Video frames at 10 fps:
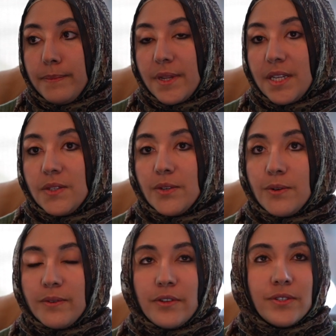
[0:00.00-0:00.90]
And
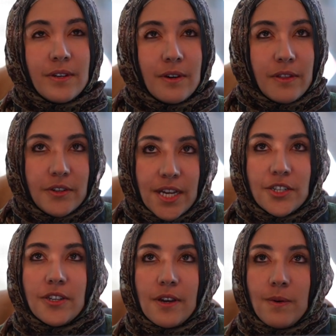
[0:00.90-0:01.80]
so there's
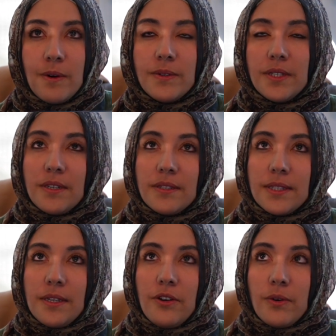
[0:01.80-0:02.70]
actually a quote, it
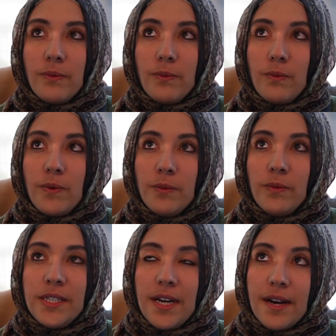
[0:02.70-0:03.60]
says, you know, when
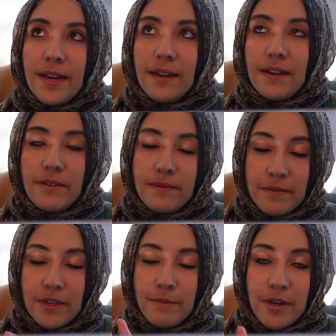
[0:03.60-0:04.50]
we die,
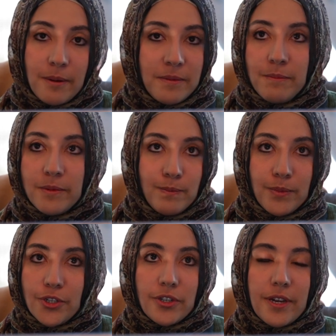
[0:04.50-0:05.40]
I'm gonna probably
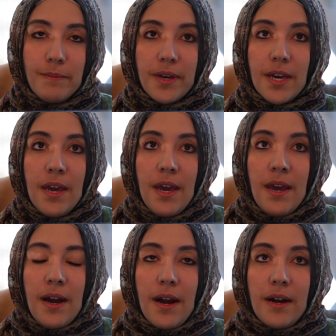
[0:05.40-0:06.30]
butcher it, but
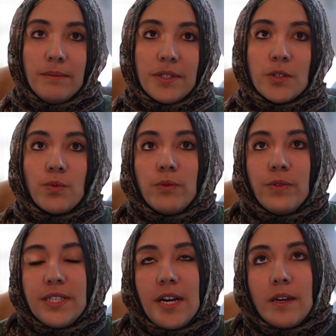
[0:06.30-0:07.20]
it says when
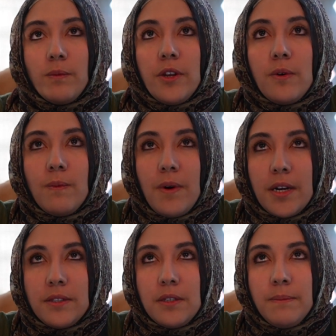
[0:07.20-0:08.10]
we die, we don't
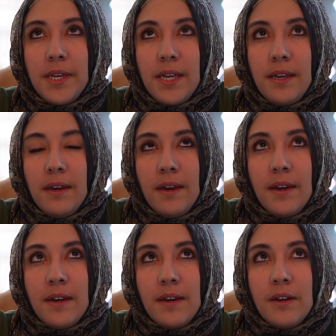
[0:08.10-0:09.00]
want to be,
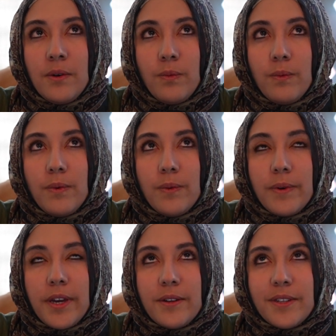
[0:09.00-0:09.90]

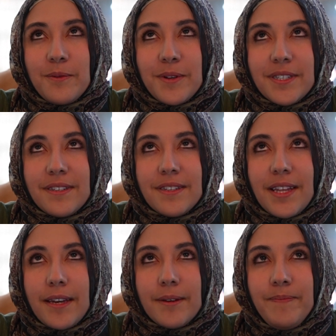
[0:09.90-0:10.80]
wait, hold on, what is it?
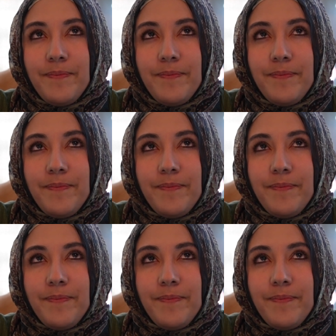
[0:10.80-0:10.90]
Like,